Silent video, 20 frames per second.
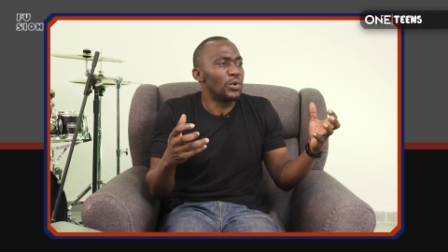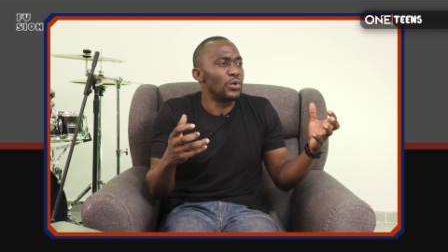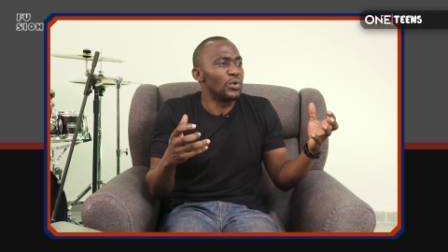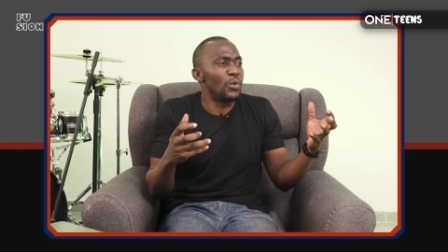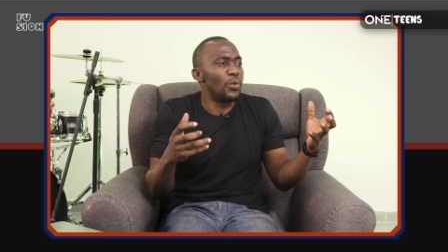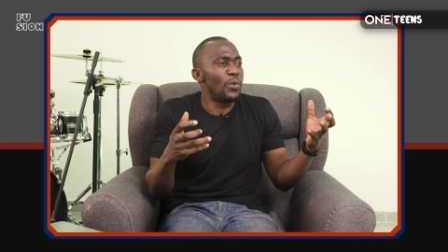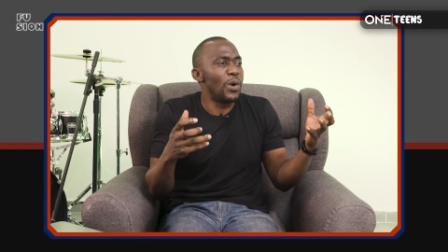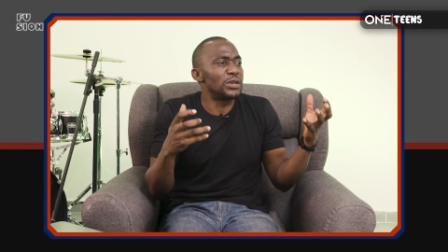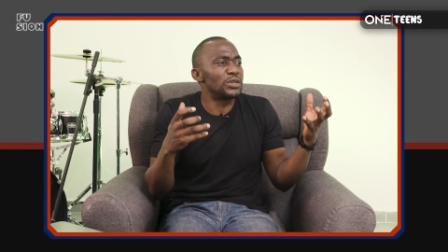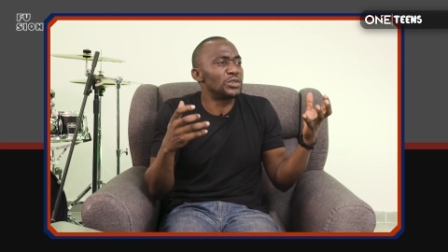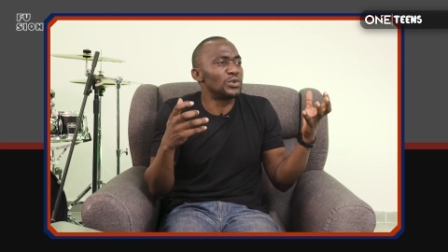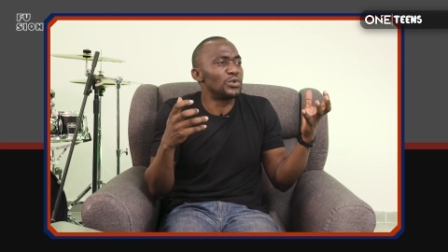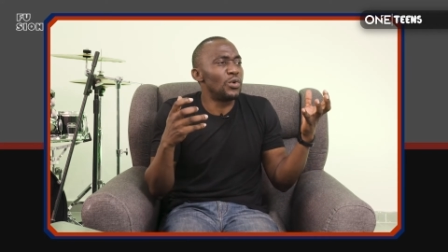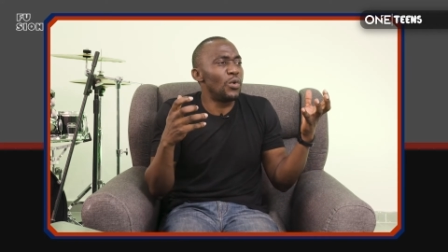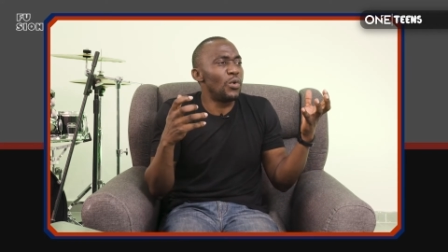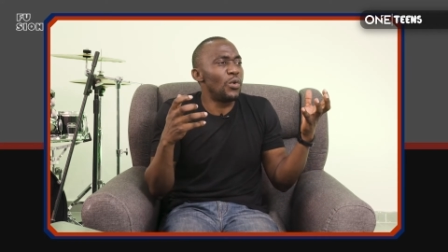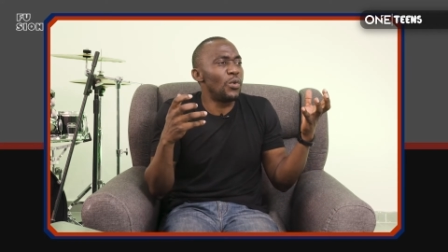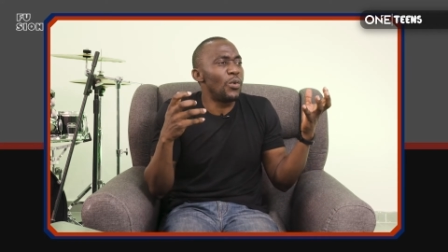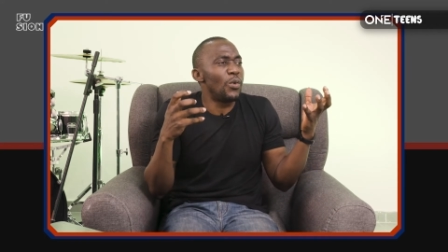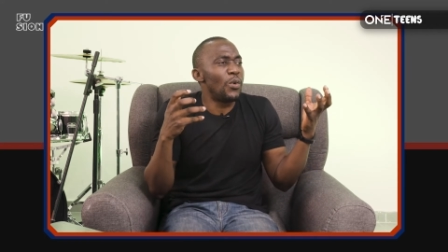you want to
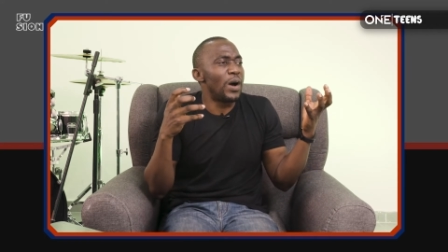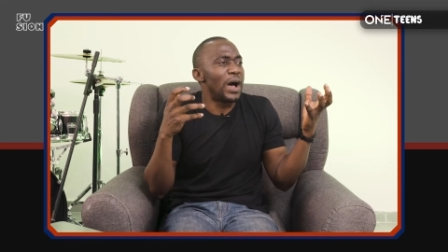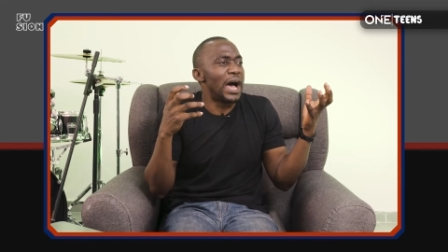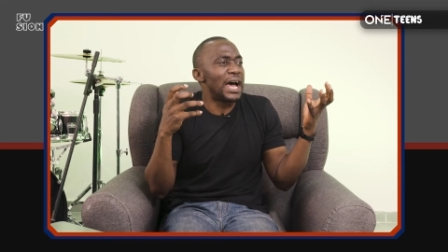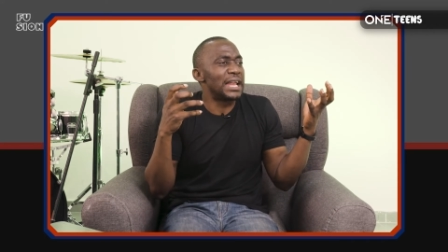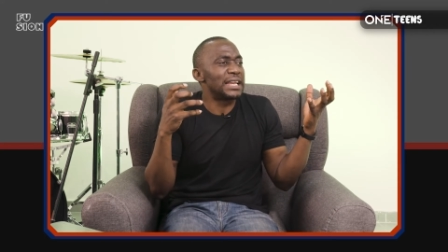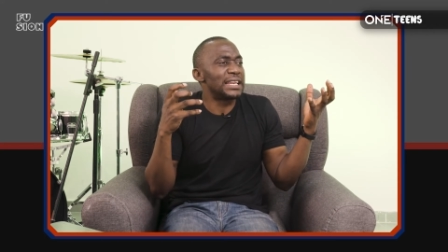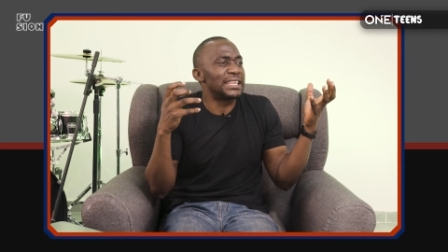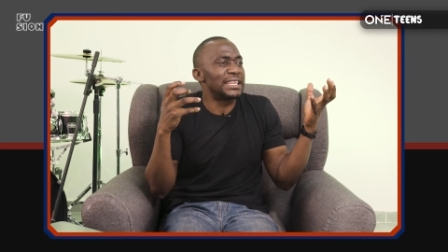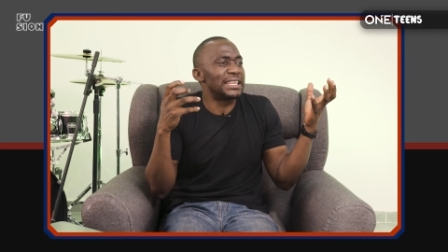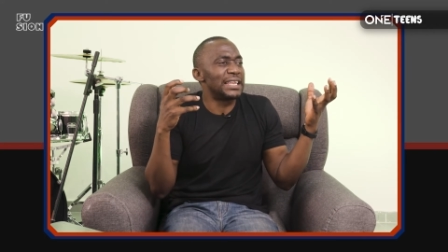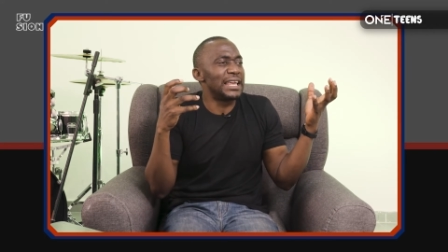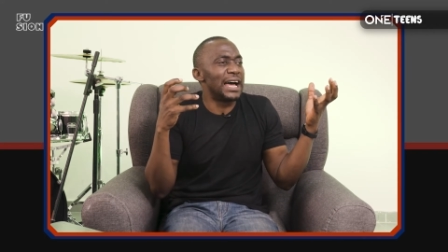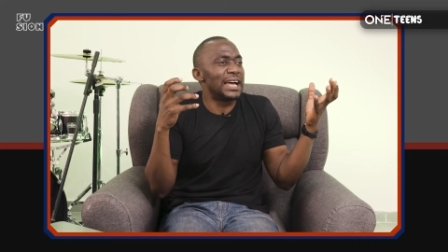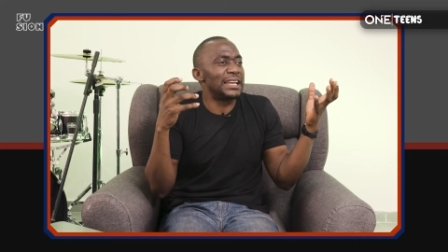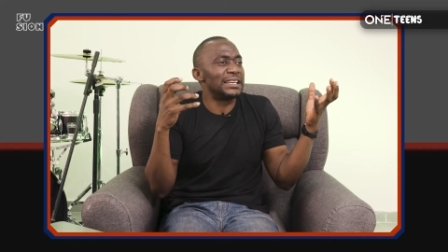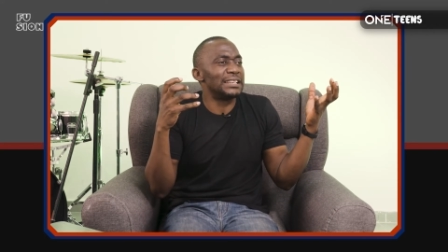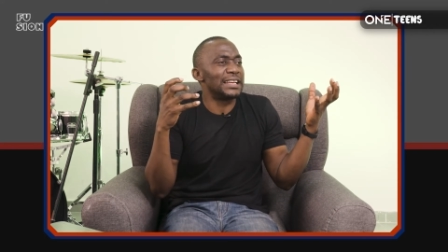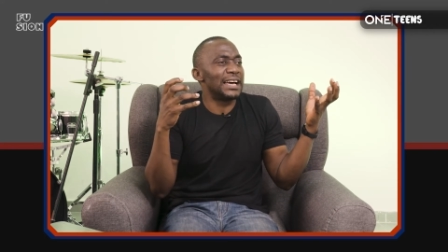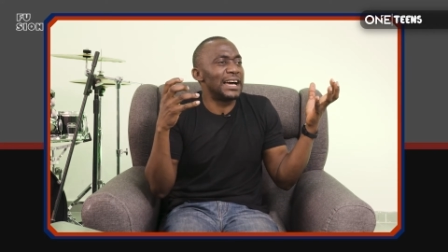go and
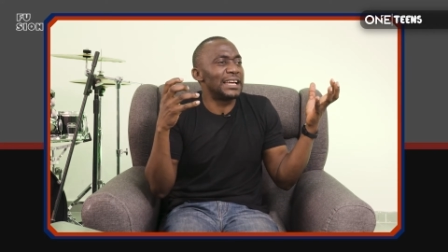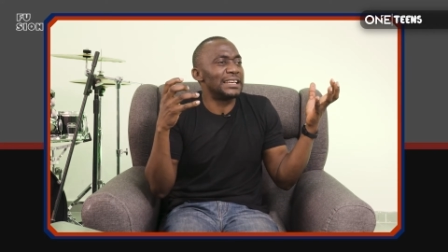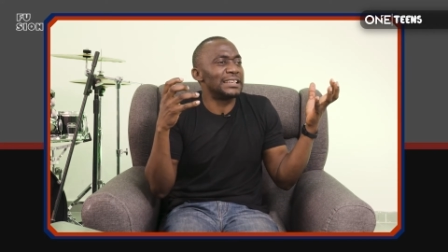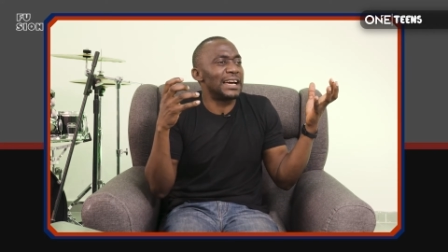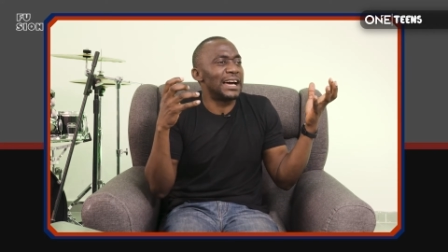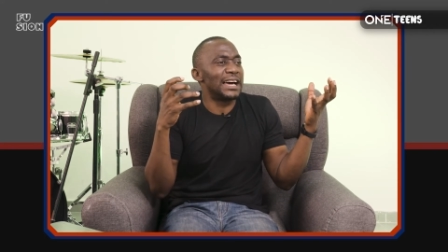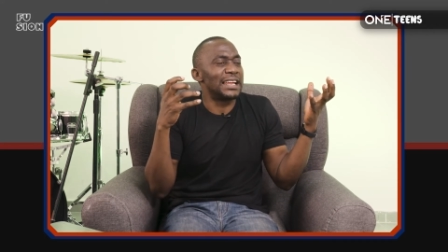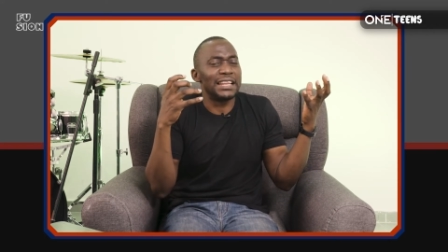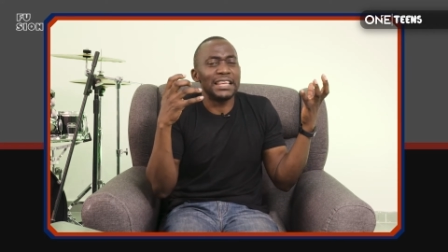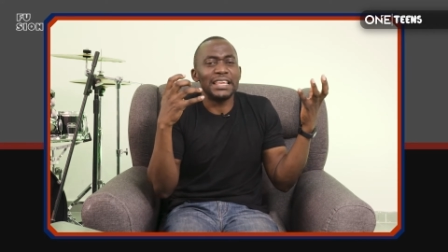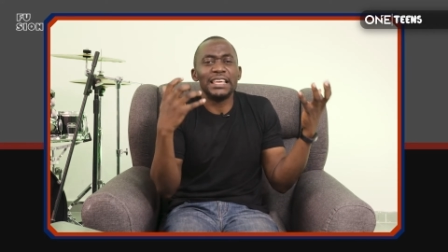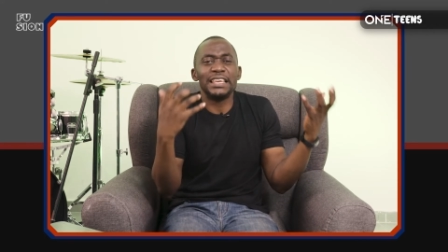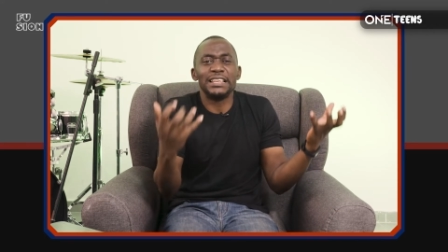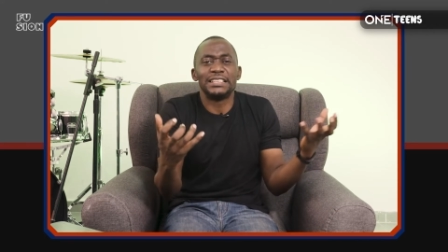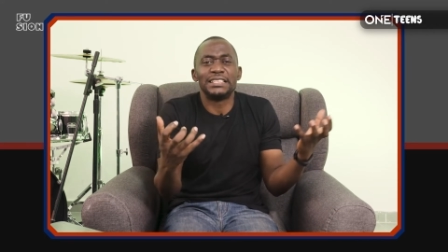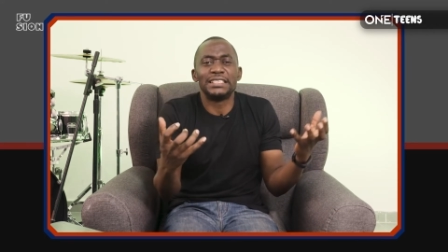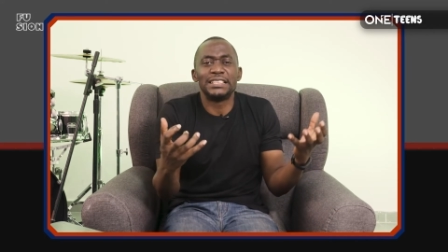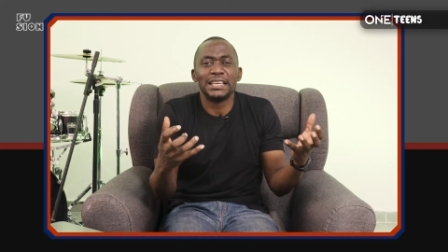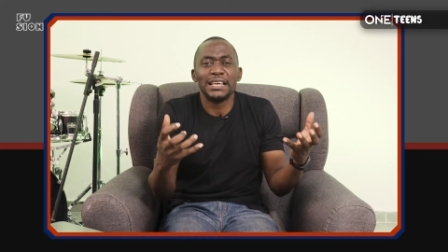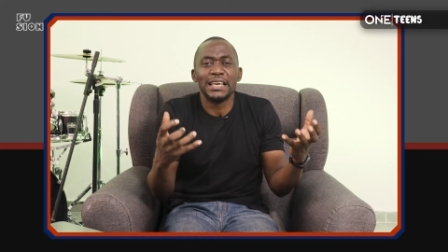and and and
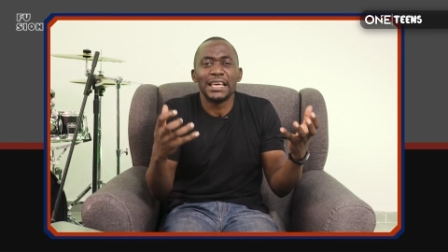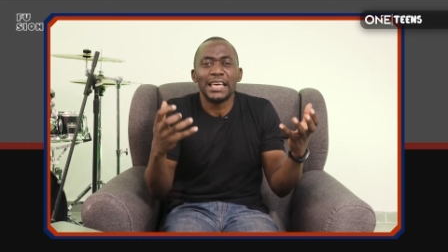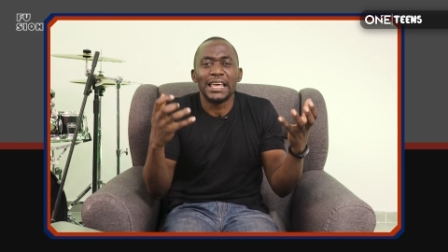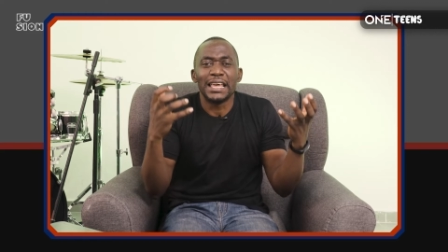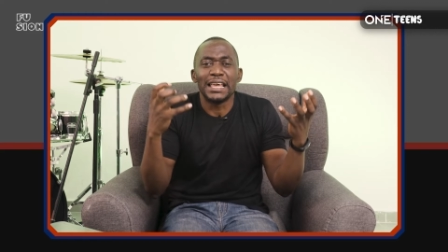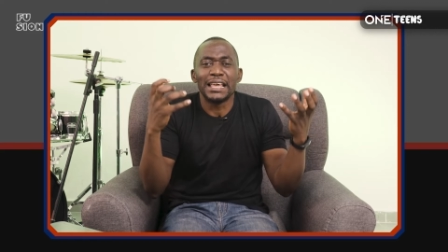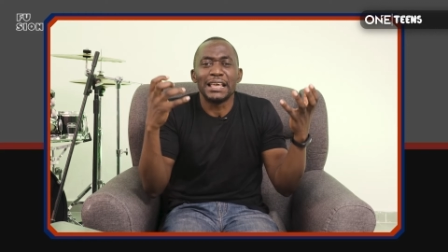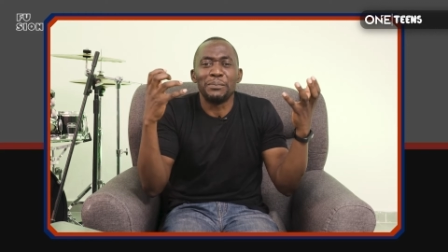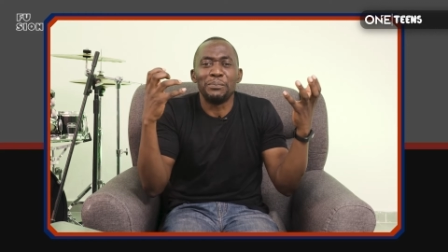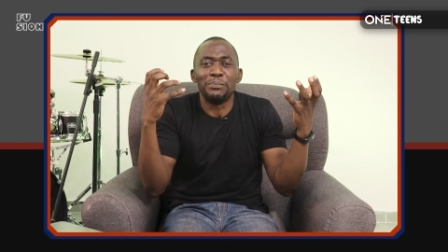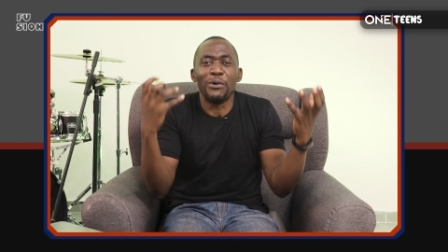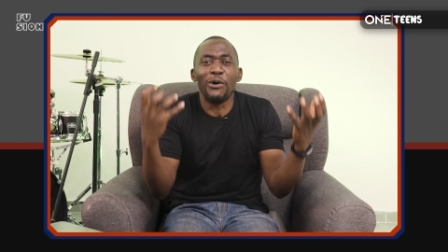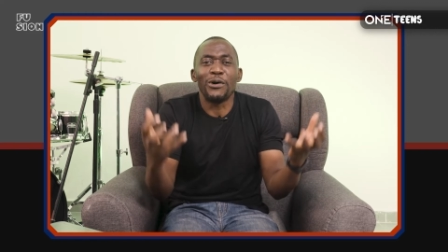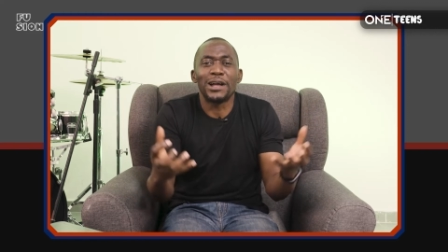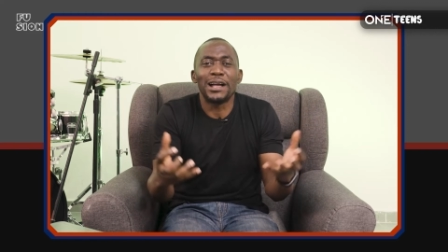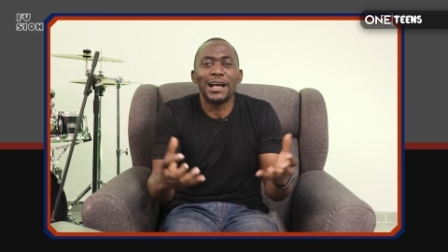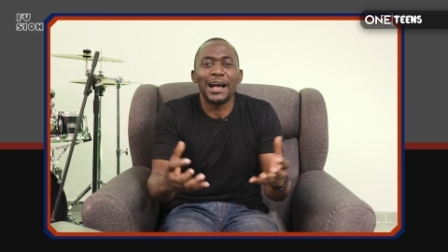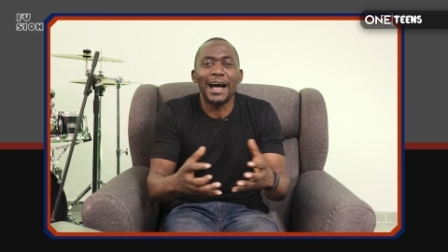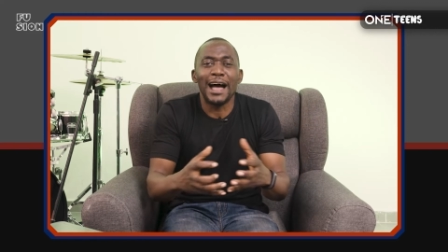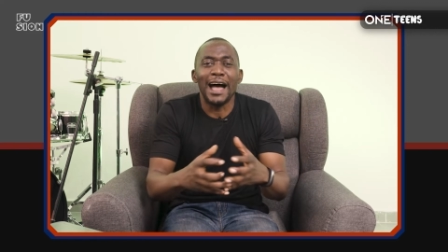eat
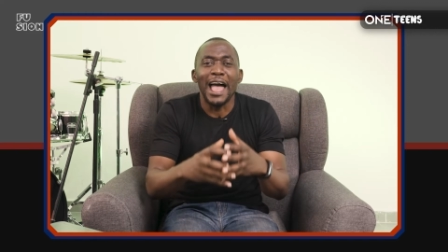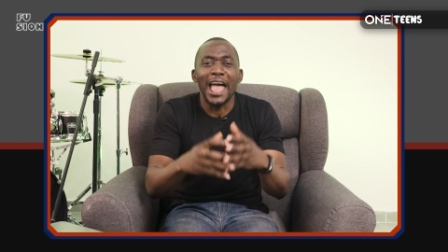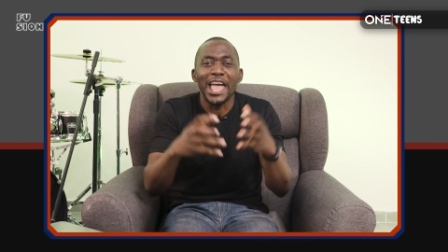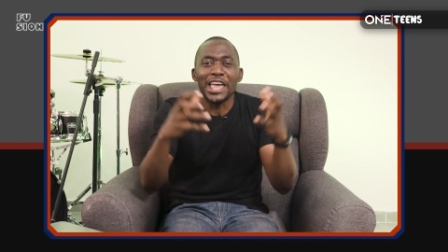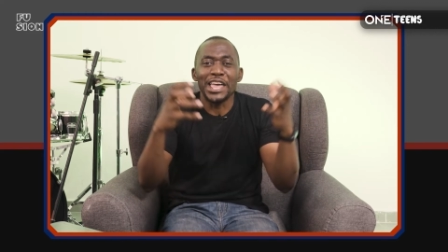burger,